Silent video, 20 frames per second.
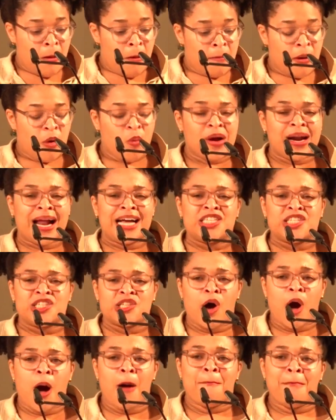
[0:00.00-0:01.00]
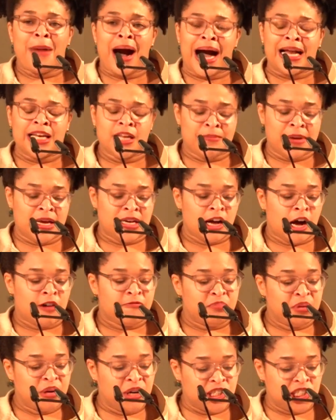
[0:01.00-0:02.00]
But when I saw a monument
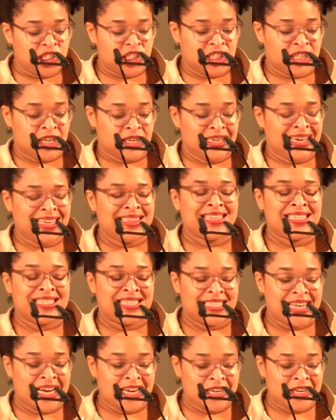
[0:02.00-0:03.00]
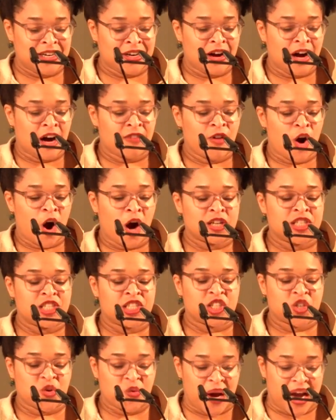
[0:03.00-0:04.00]
of Pushkin in the center of Art
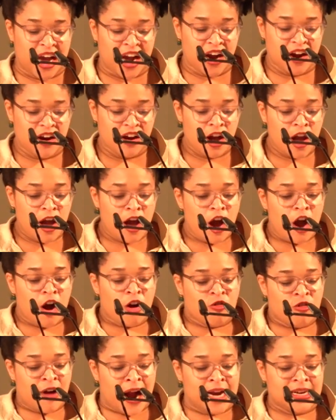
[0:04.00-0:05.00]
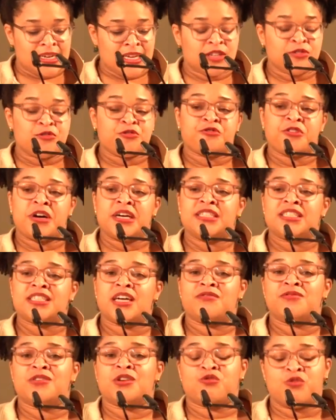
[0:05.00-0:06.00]
Square, right in front
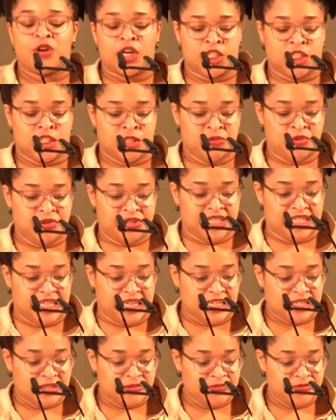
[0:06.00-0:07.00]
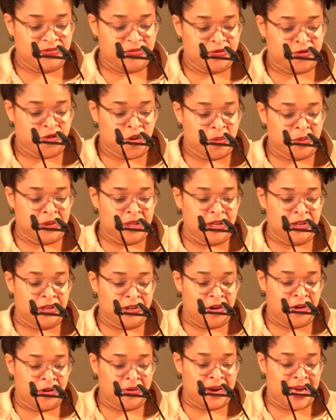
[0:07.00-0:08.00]
of the Russian Museum, formerly
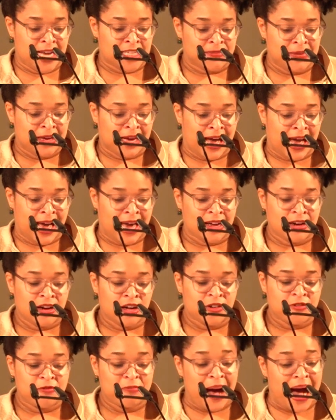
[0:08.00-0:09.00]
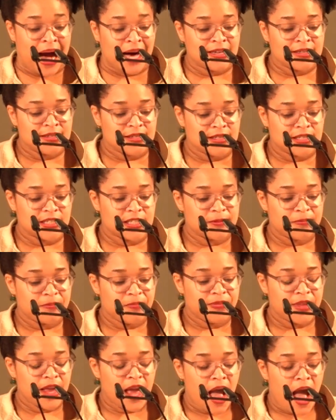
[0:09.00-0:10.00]
known as Mikhailov Palace,
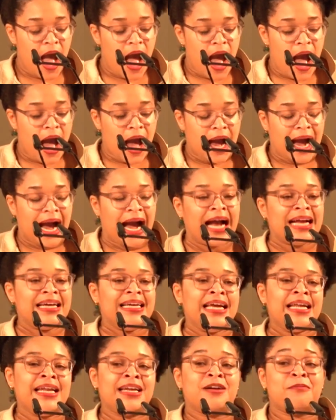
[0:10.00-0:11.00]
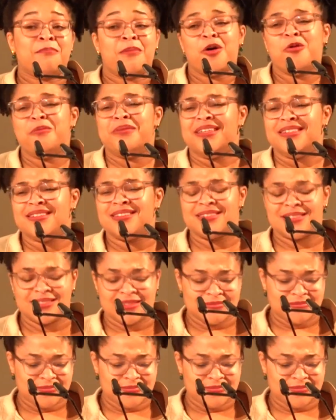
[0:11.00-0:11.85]
I needed a moment.